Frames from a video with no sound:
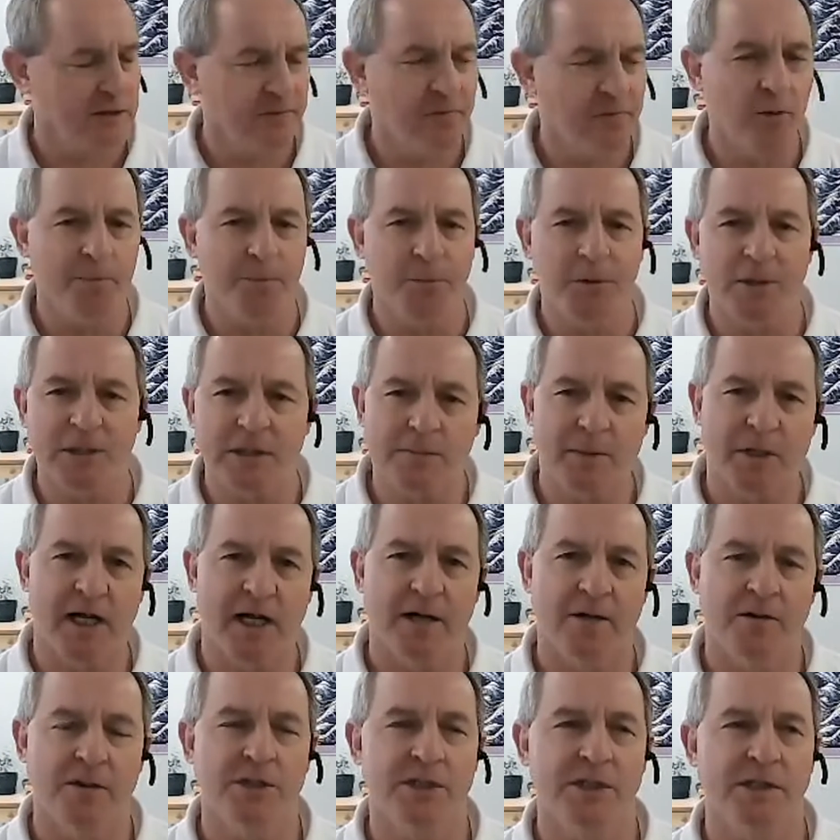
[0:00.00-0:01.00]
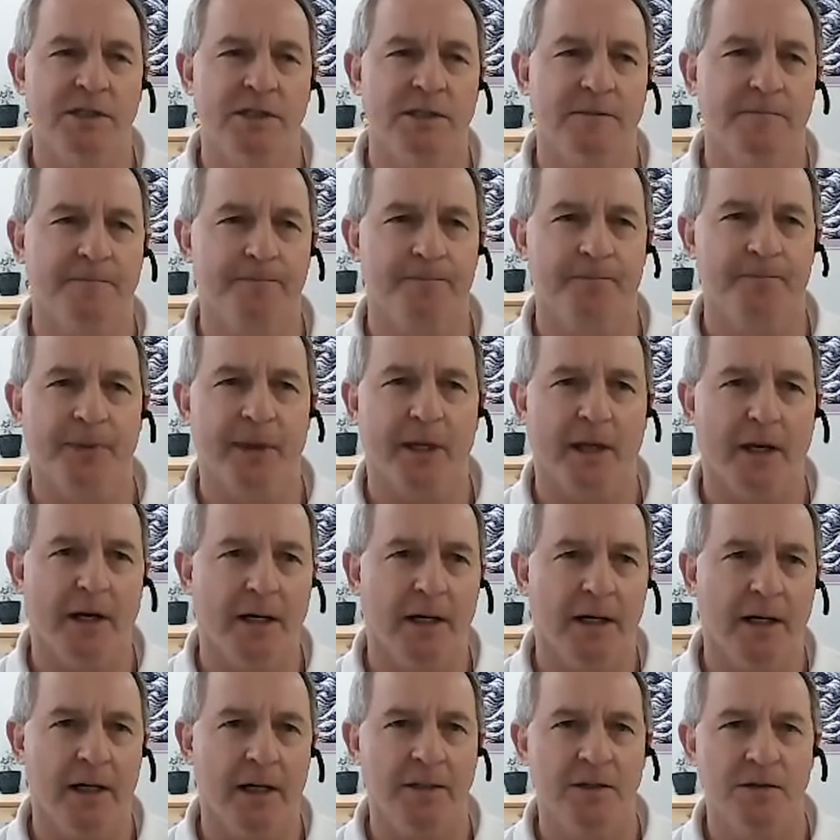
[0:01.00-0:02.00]
The four principal energies,
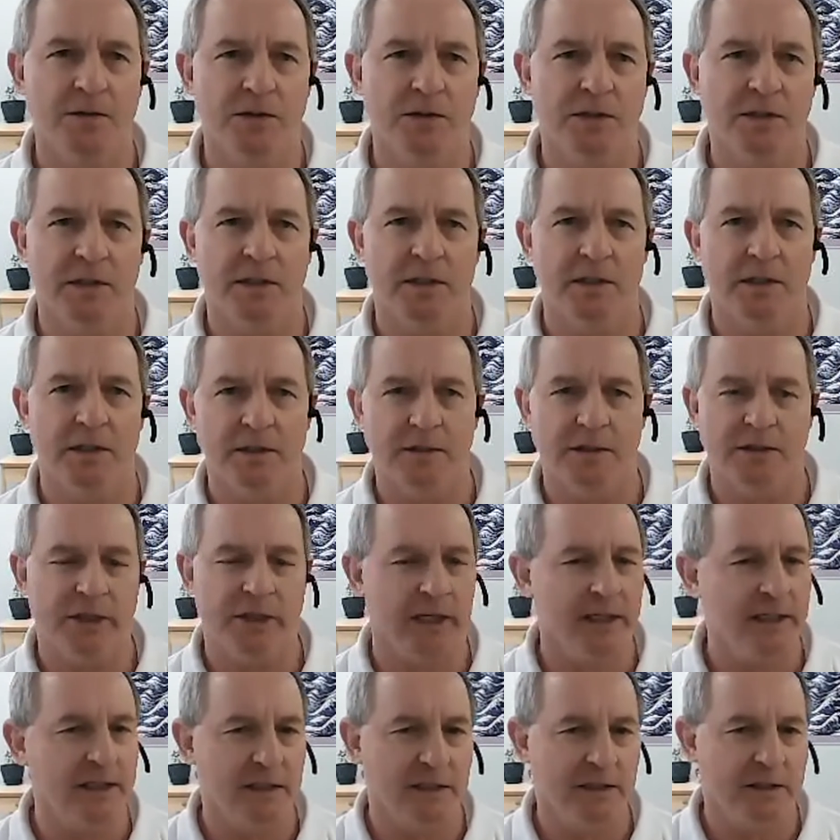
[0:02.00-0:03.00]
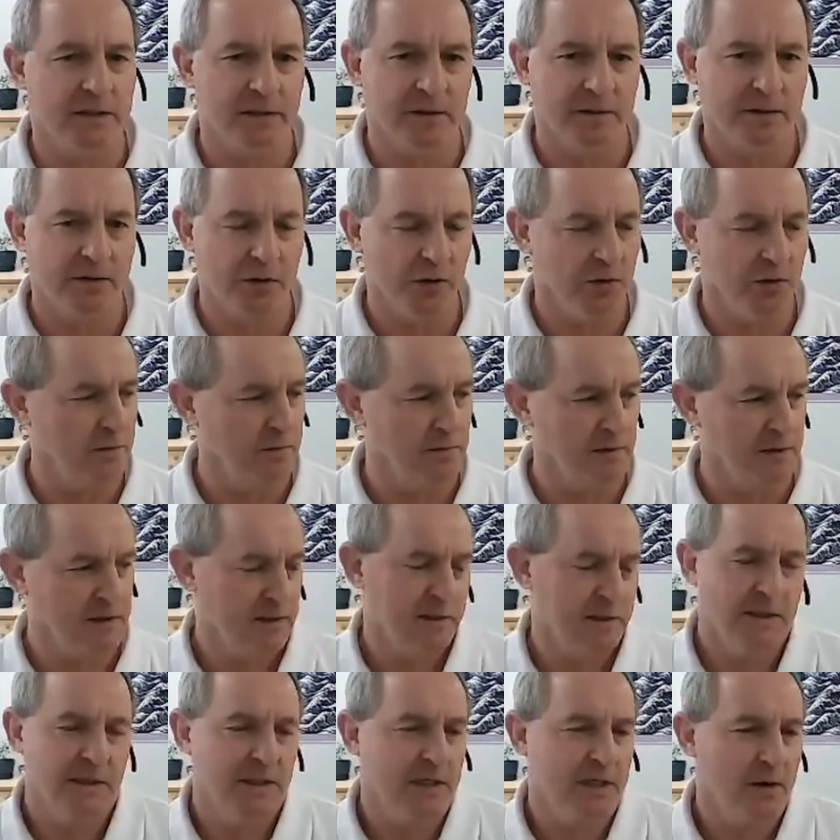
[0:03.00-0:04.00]
uh, I use the Chinese terms,
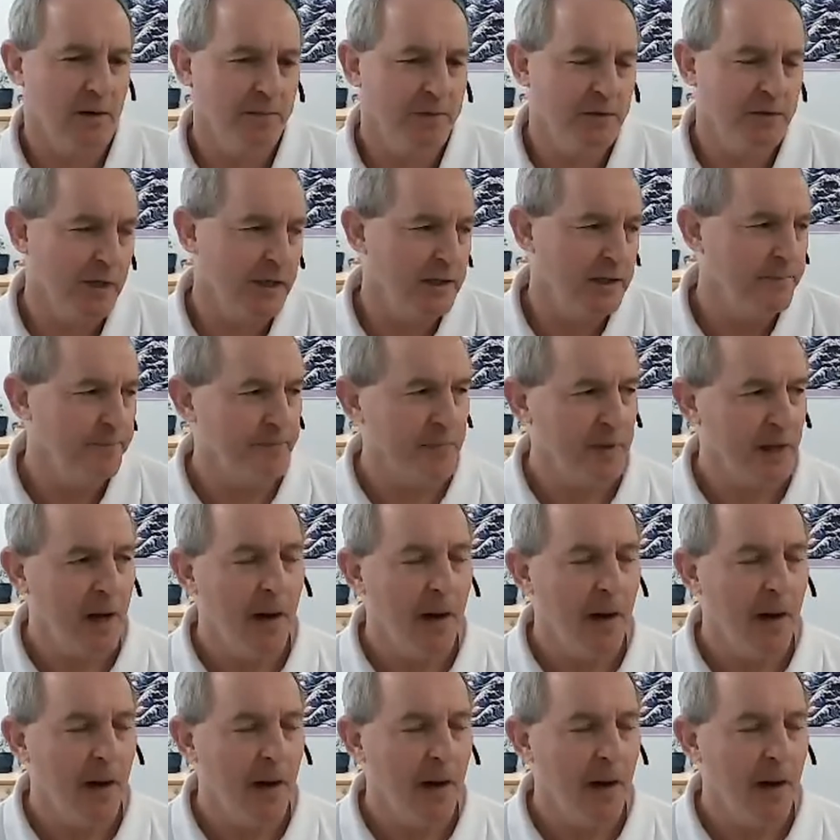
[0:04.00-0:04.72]
that's how I'm trained,